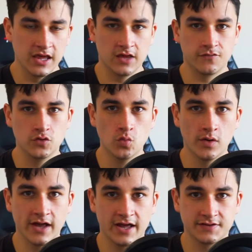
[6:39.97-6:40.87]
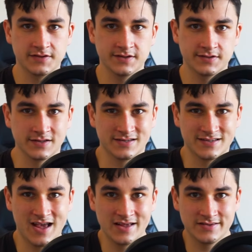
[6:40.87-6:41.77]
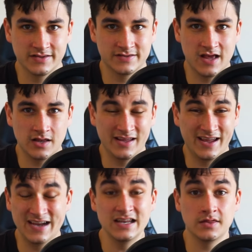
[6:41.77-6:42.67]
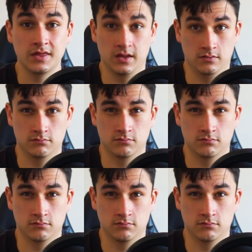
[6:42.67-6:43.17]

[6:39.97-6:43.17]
if you want to see success selling anything,